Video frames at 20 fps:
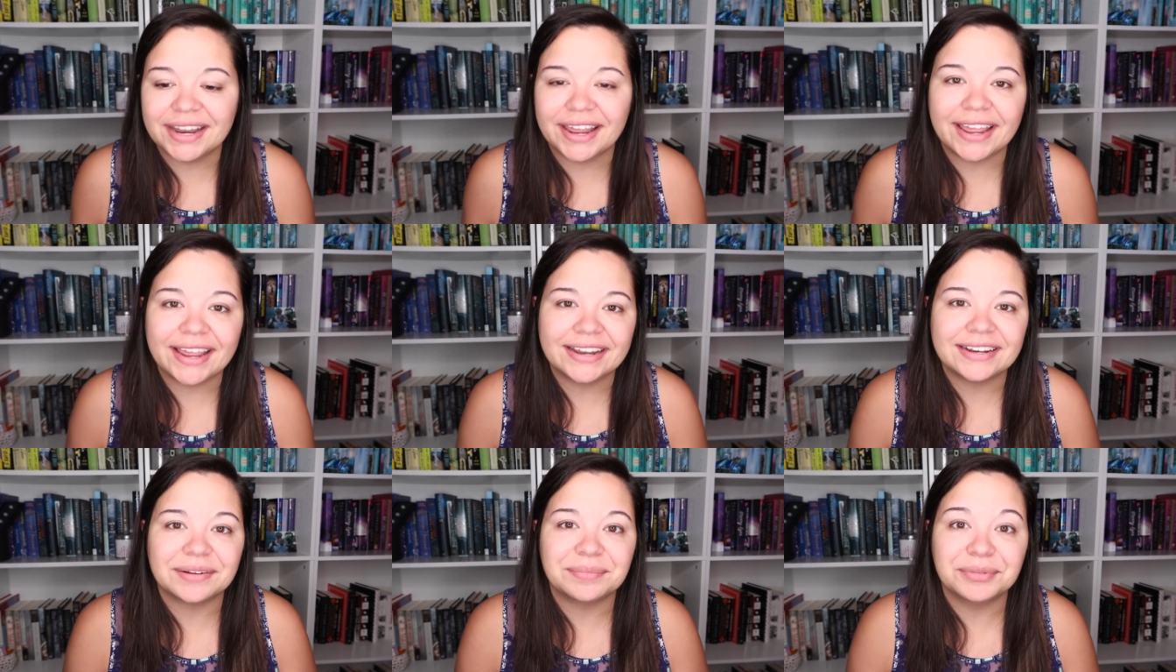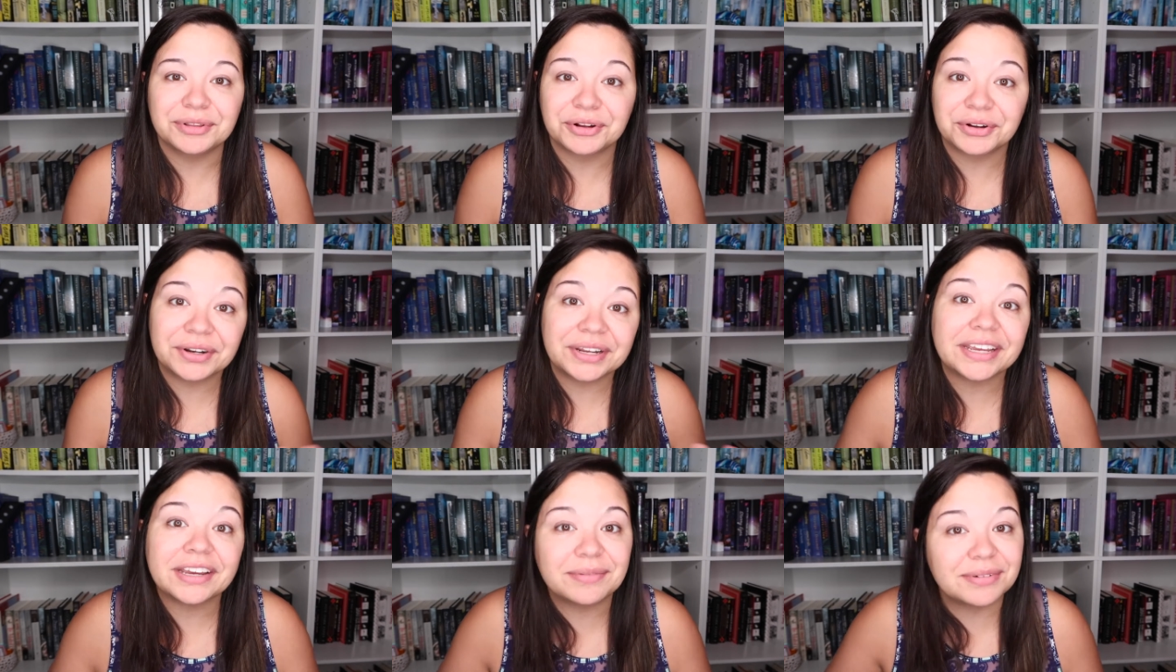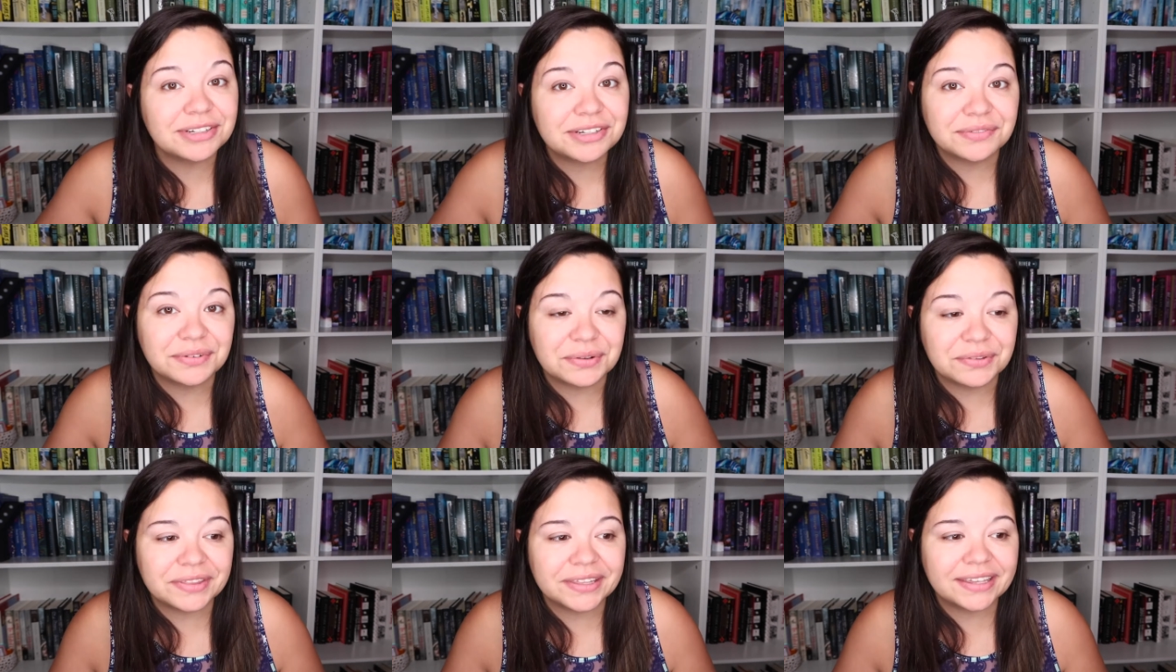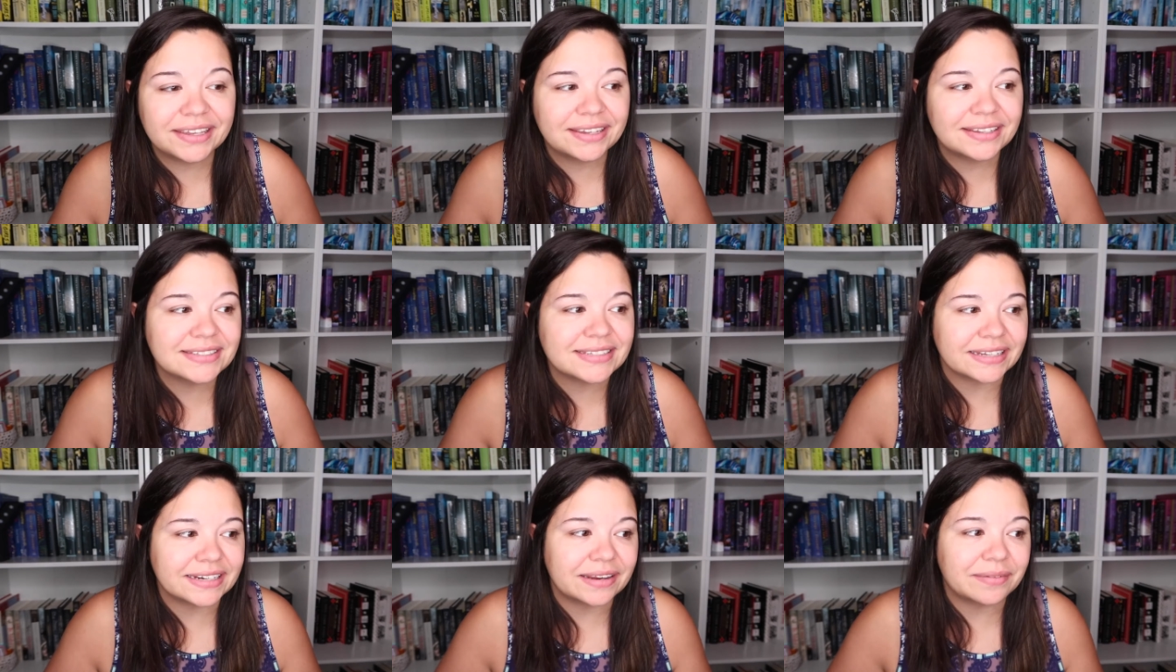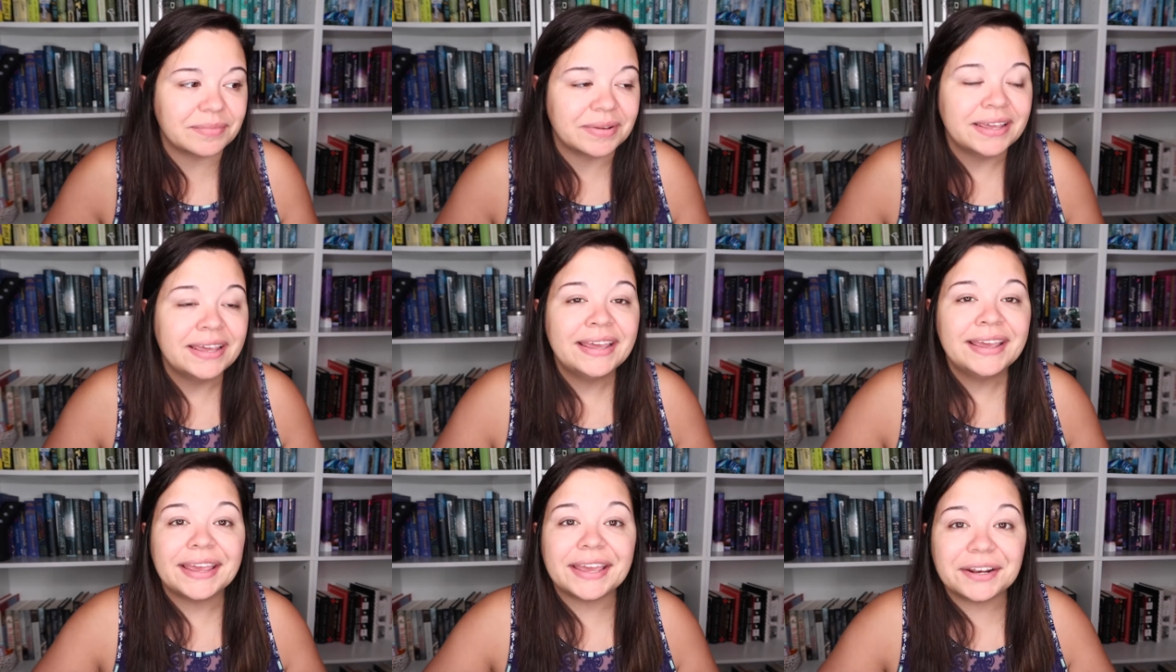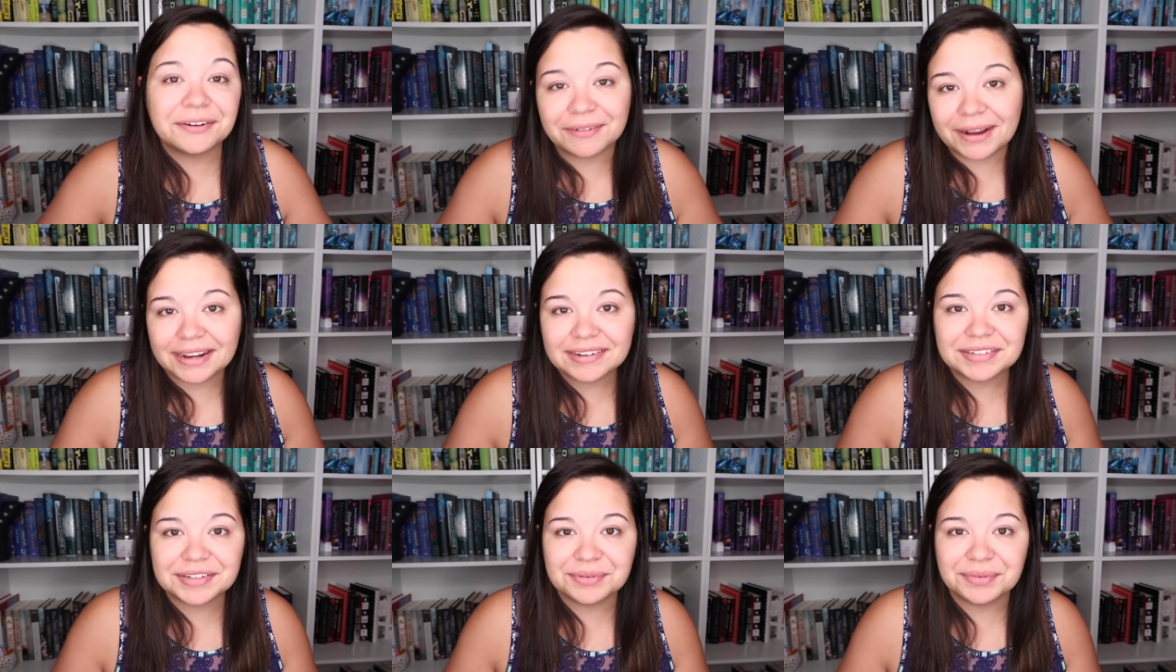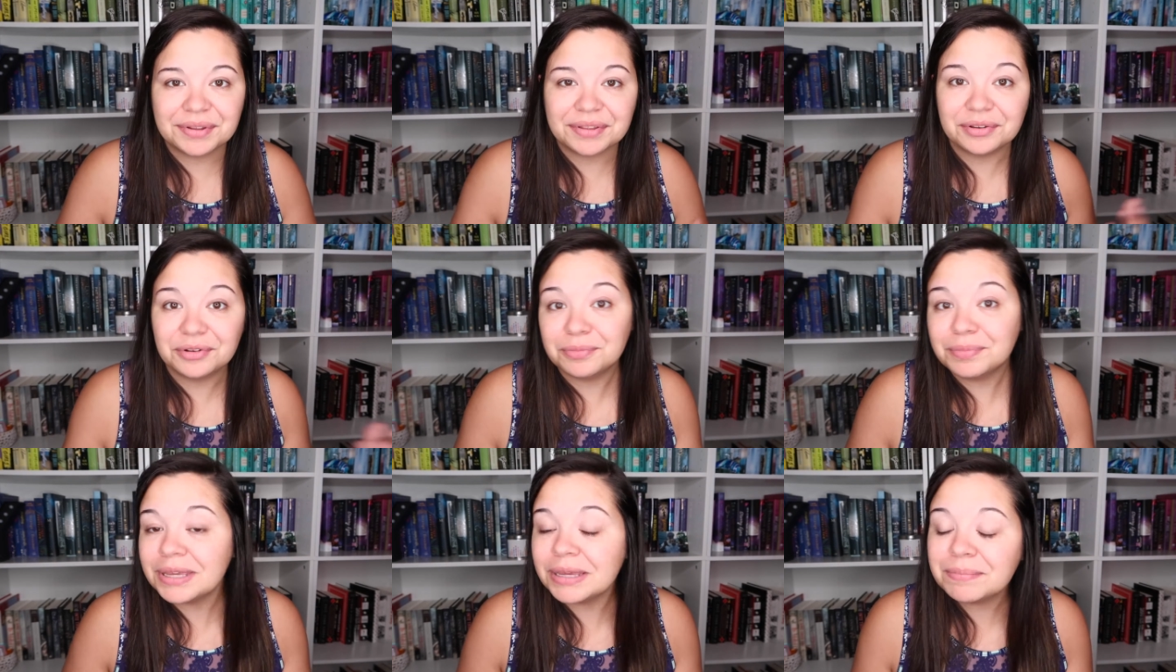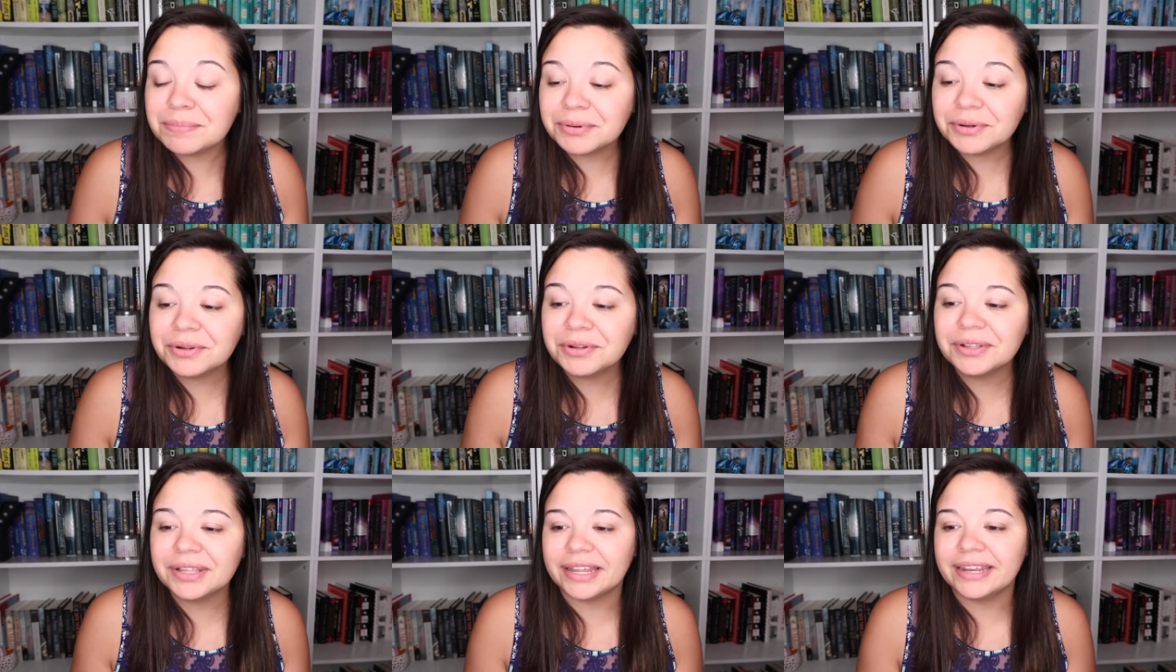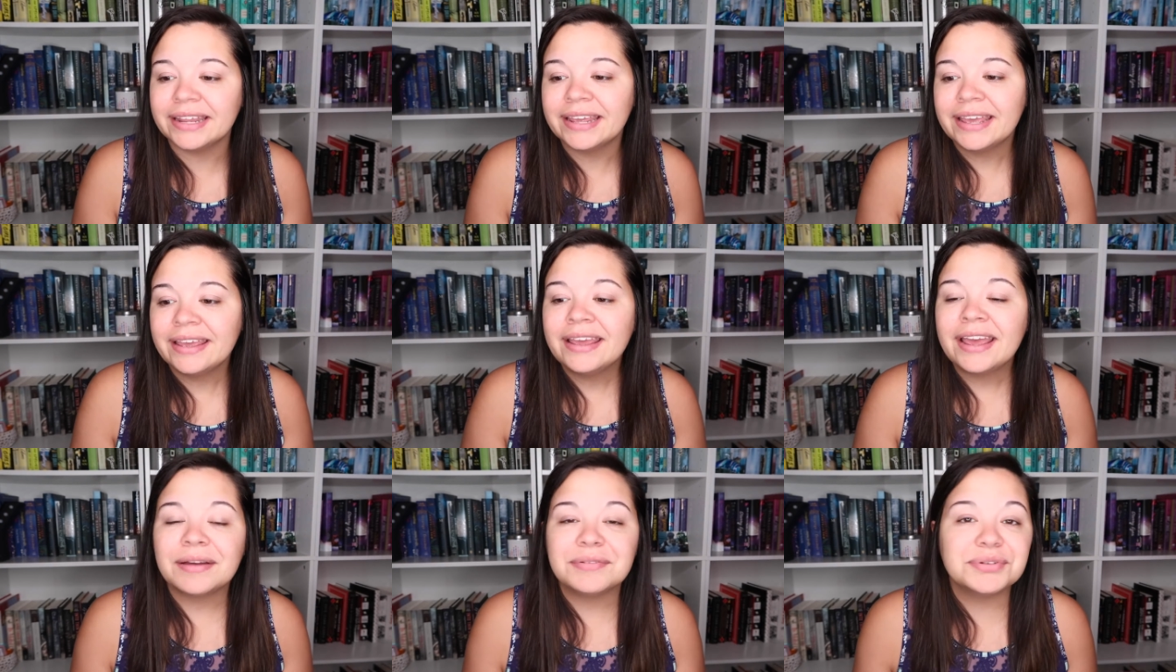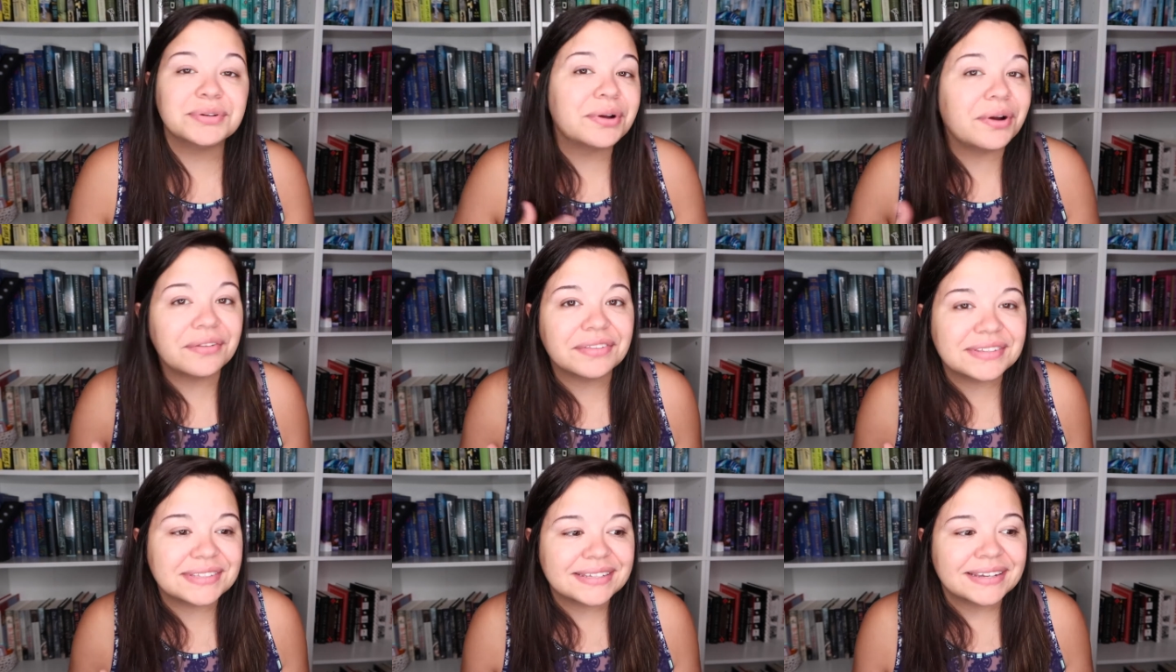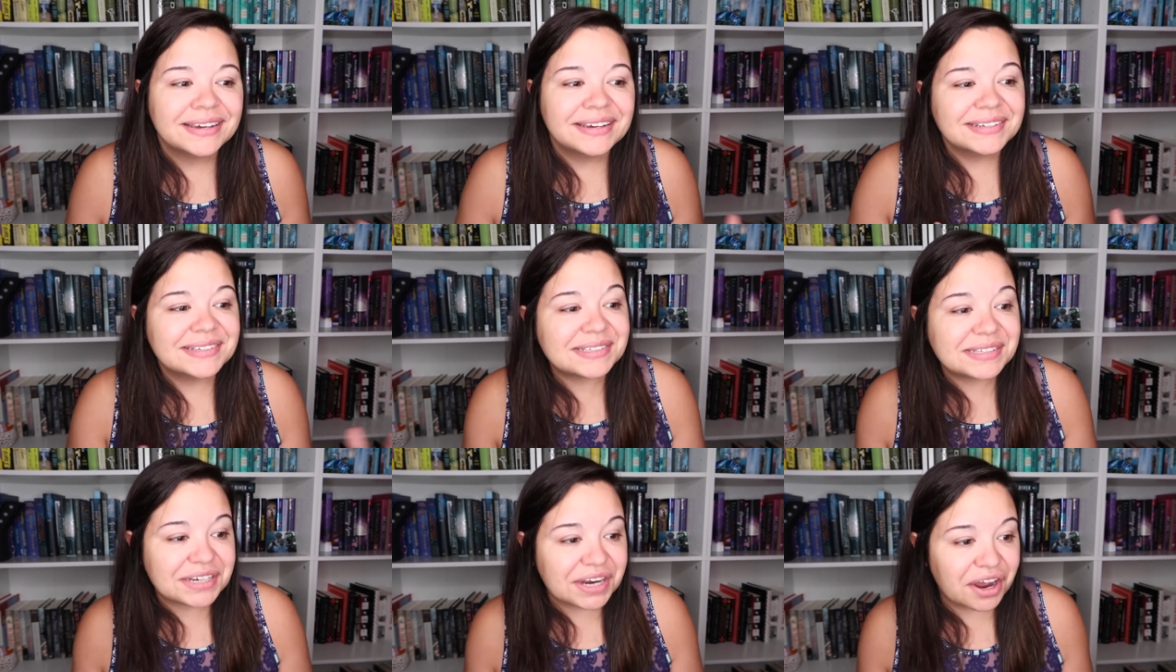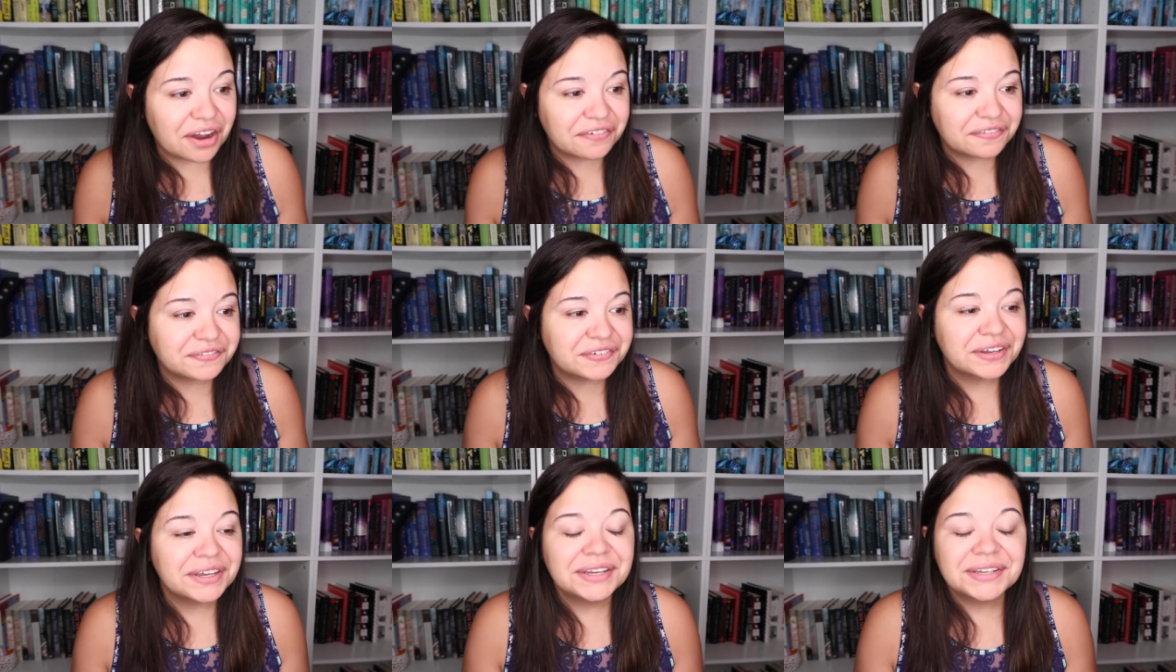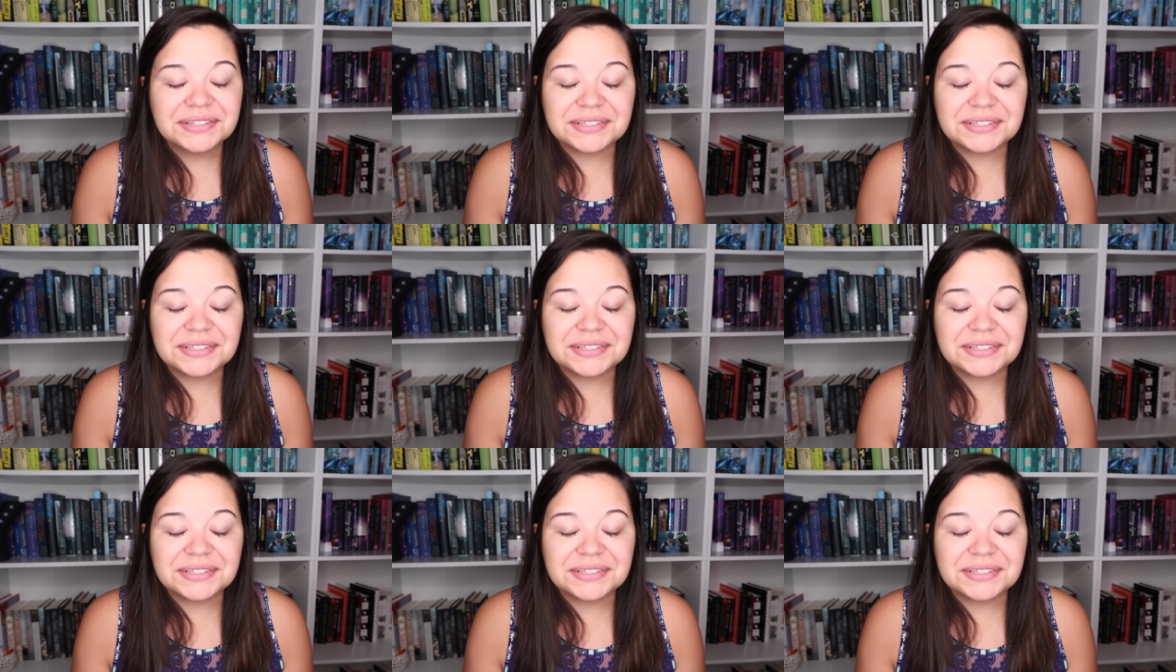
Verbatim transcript: and I'm learning a bunch of new things, and I'm interacting with new people, and I'm doing all this stuff.